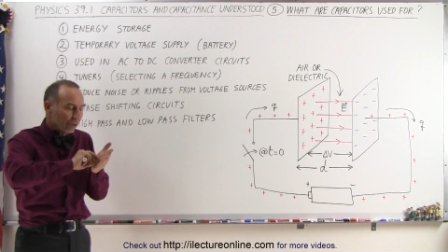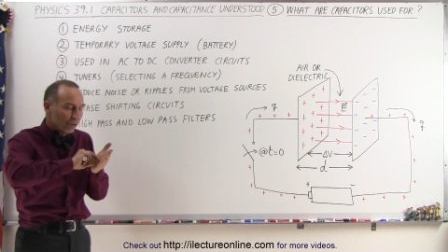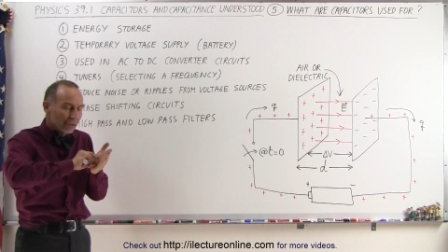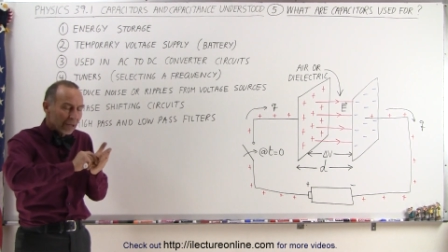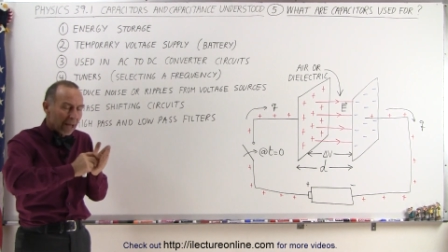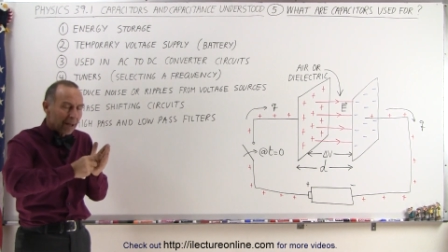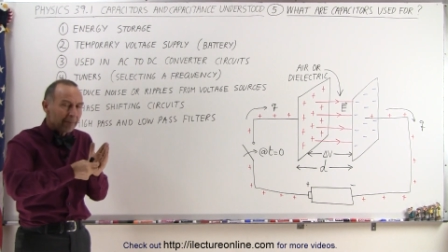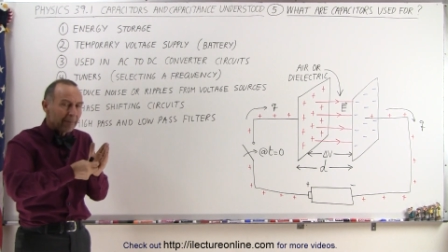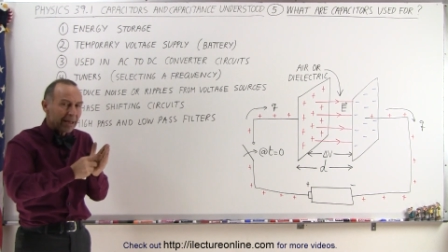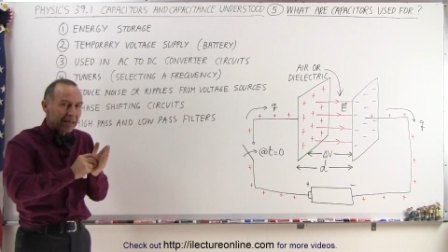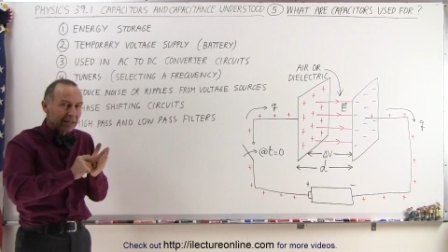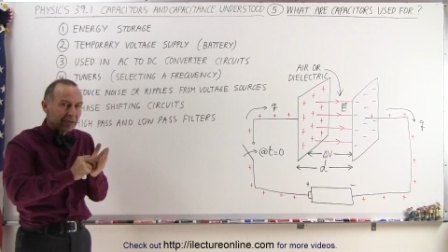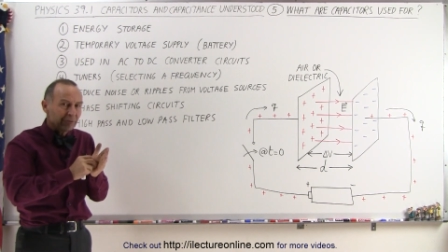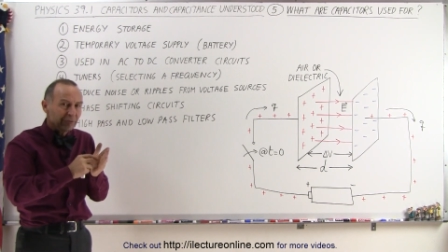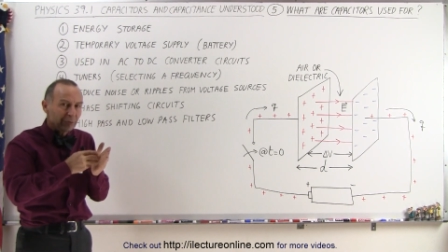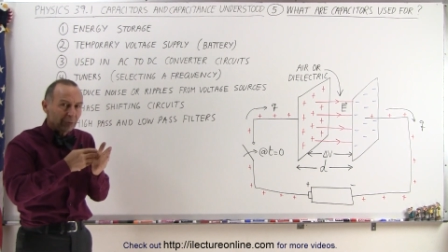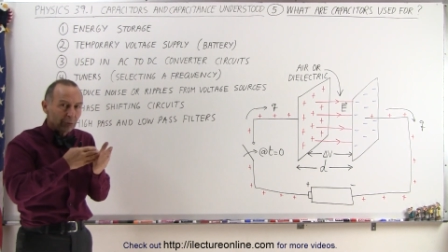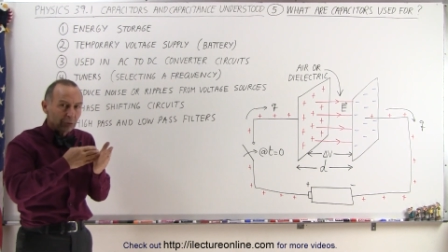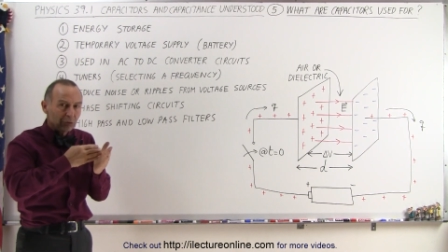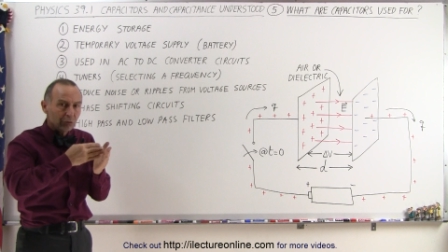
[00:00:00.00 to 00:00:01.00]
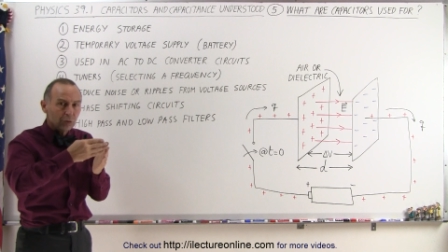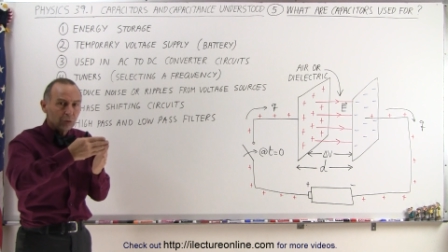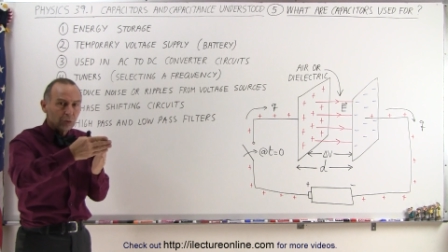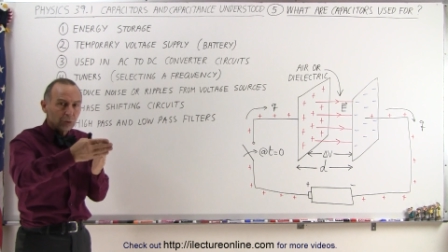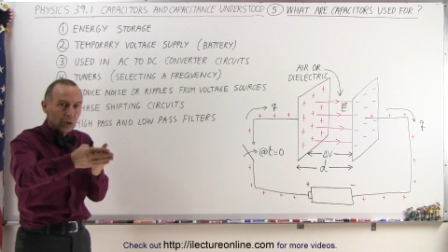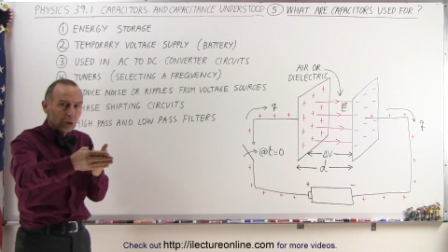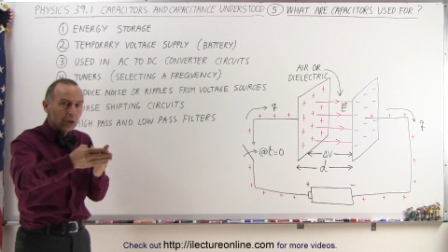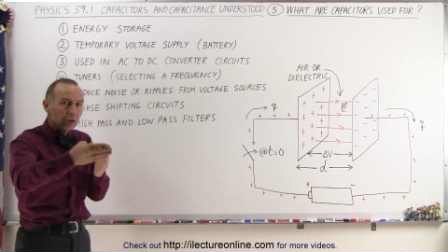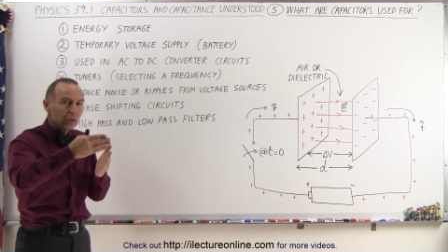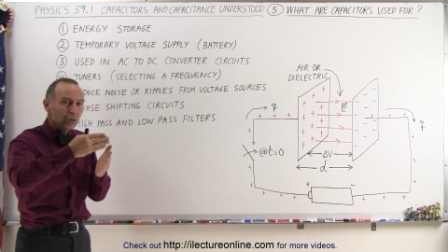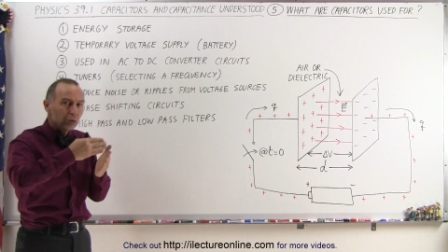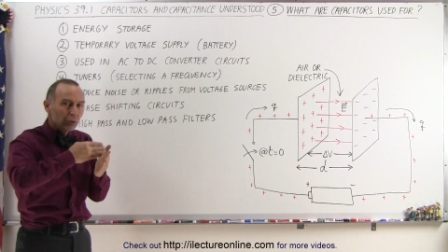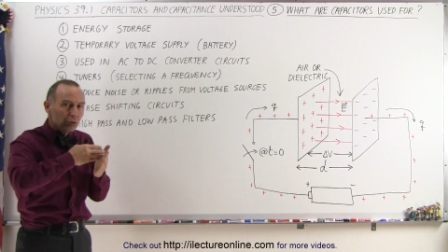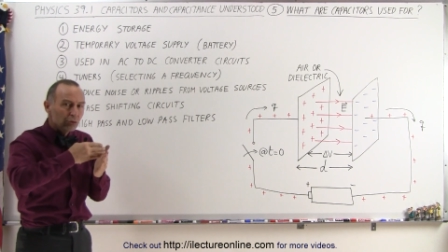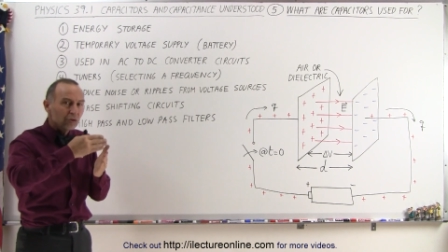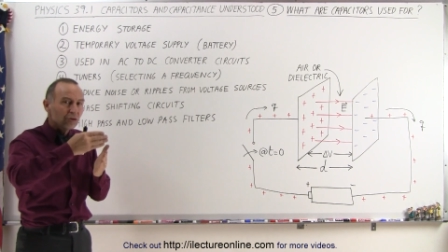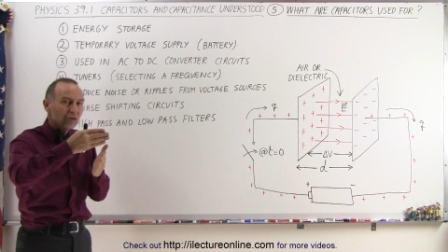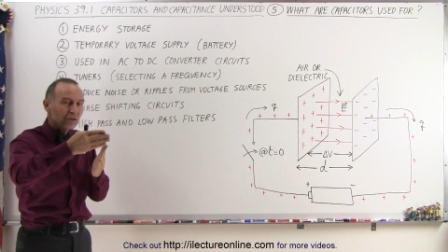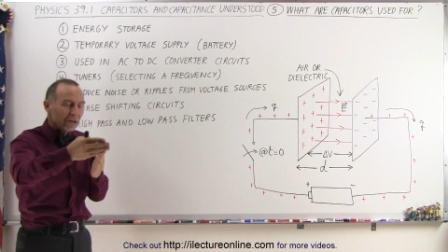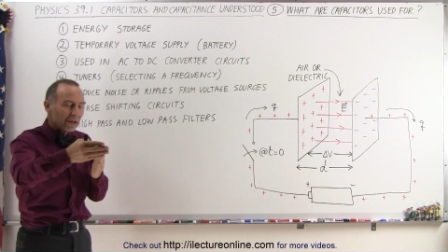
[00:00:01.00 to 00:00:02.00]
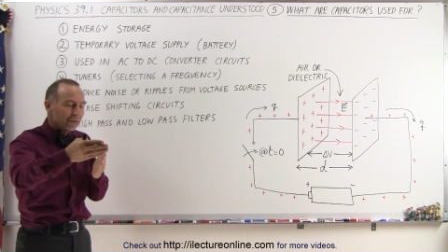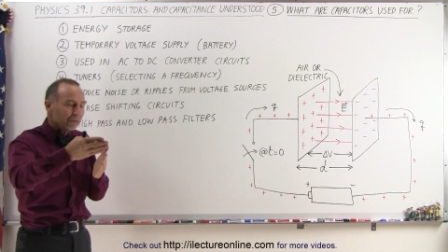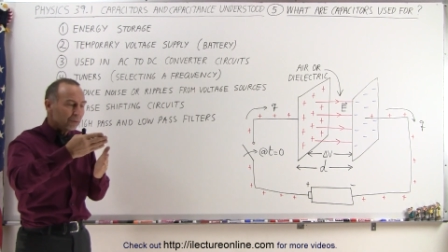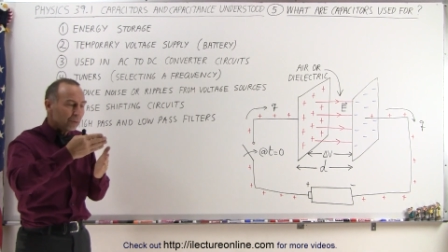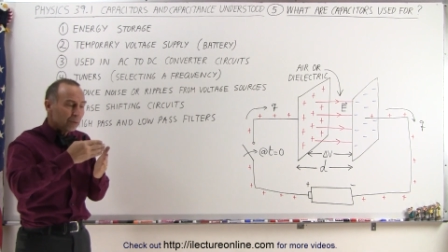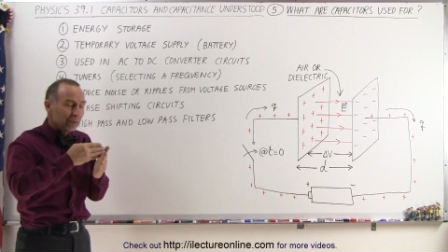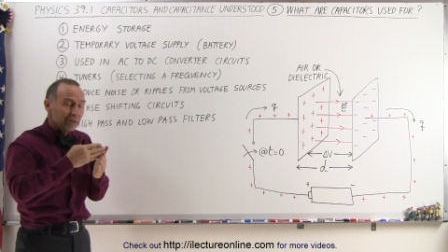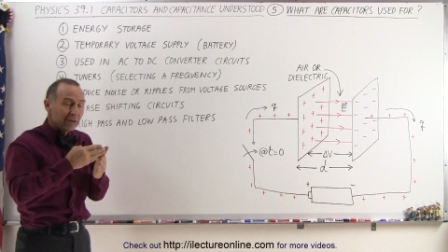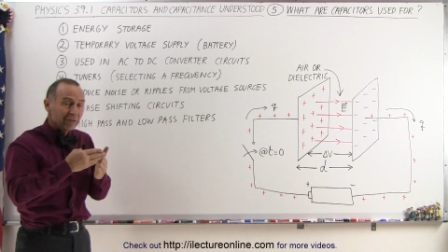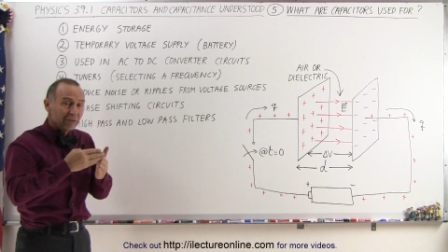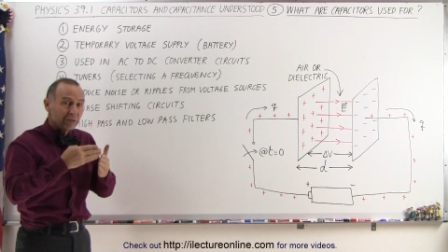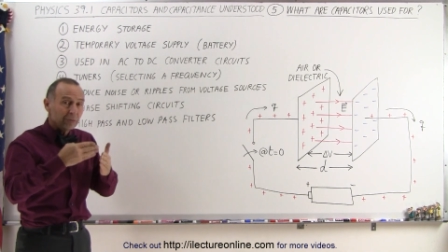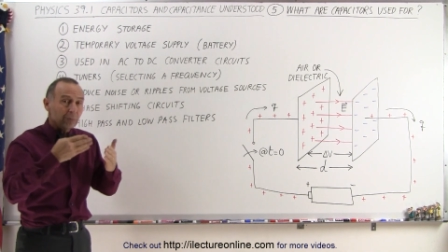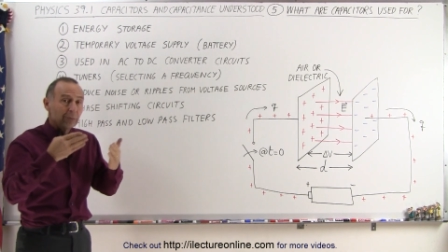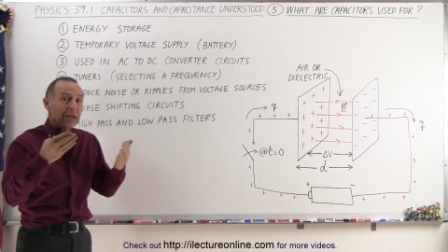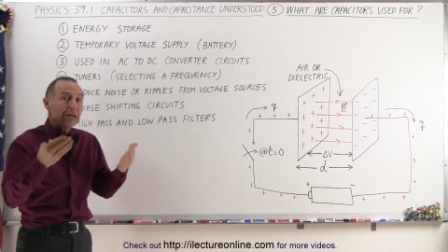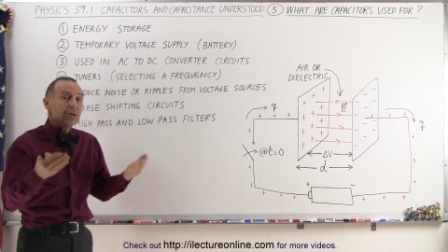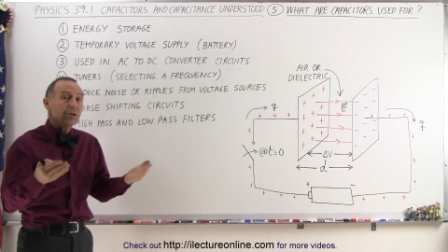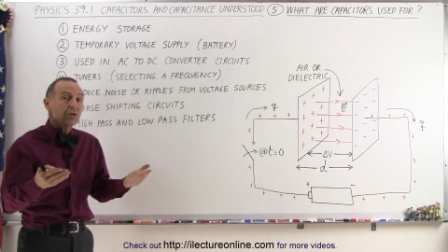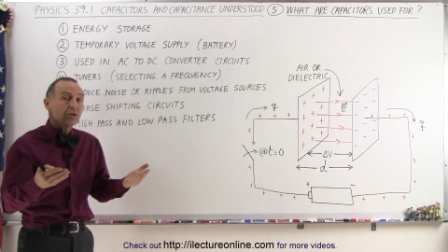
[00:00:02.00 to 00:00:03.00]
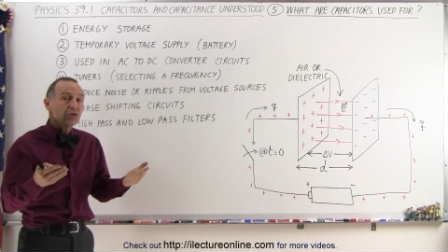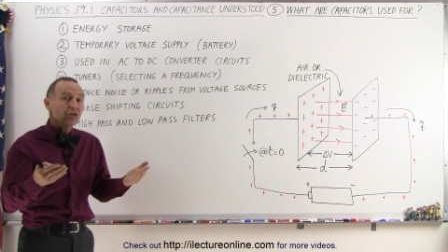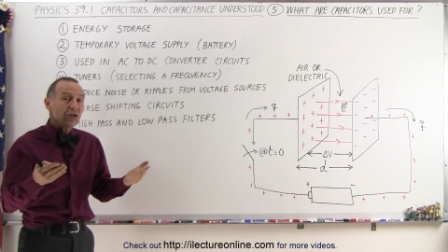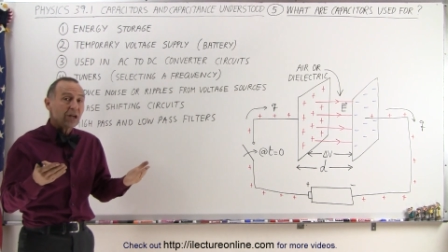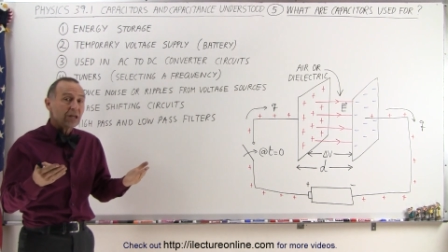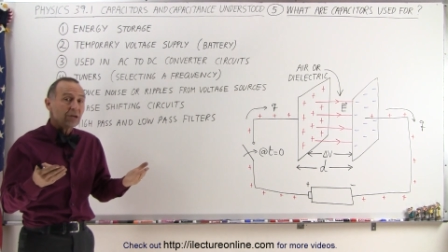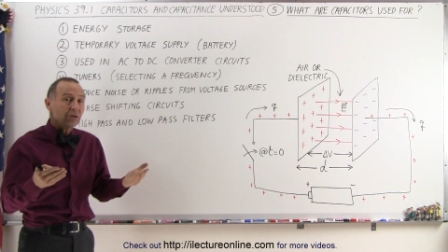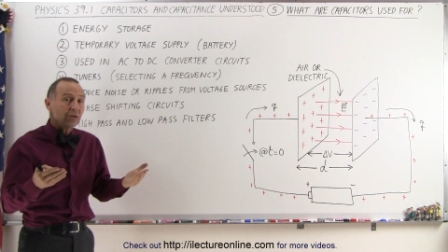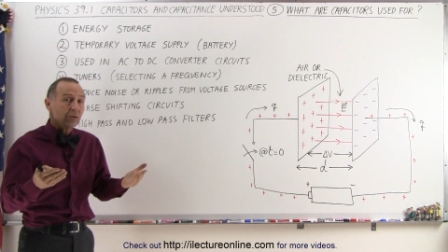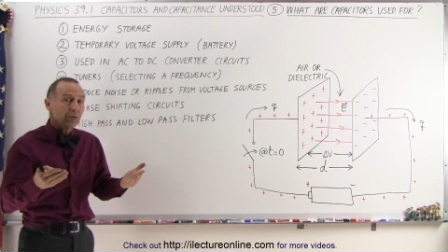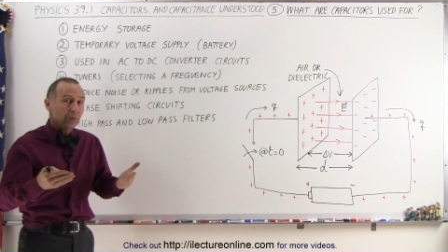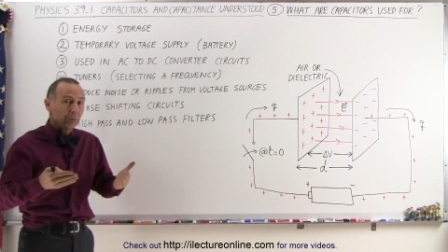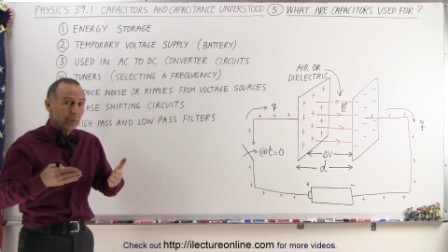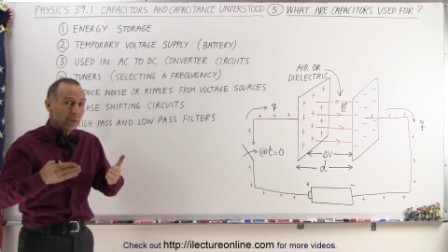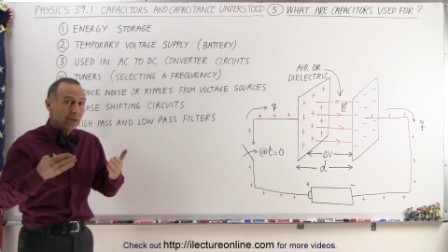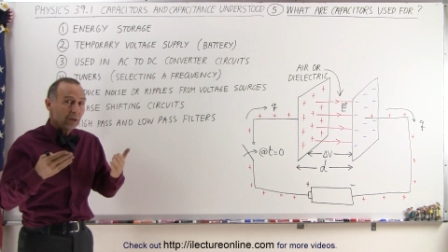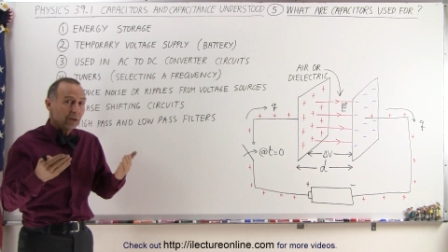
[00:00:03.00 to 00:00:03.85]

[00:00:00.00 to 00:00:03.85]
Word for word: the knob back and forth to tune yourself to a different radio channel,